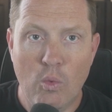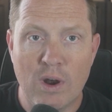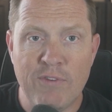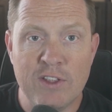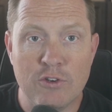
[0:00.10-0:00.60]
if
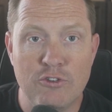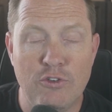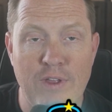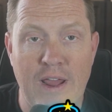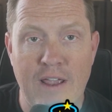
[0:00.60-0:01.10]
I told you
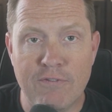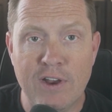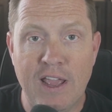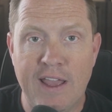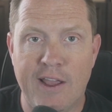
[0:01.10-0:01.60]
that every
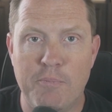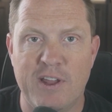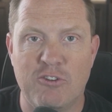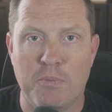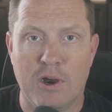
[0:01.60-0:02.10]
A I
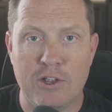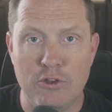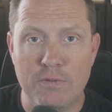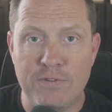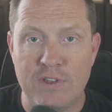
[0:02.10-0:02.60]
benchmark
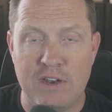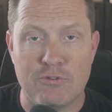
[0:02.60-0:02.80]
you've seen,